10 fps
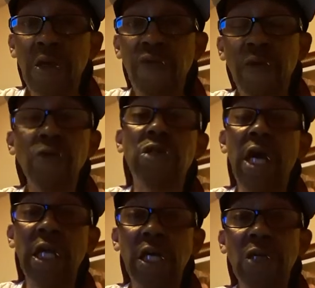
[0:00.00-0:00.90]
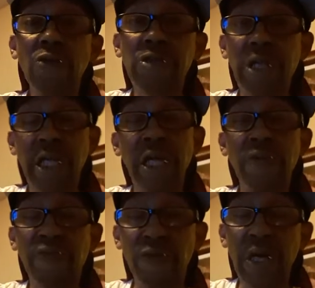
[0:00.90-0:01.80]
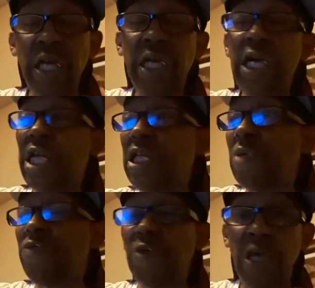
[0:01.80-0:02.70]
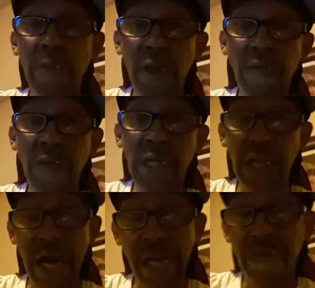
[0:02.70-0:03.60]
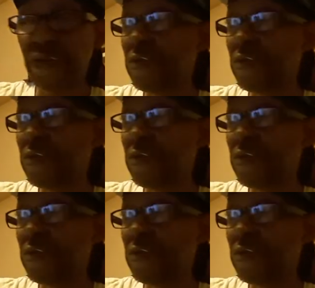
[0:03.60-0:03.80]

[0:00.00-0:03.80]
First thing they gonna say they afraid, goddamn, for their motherfucking life.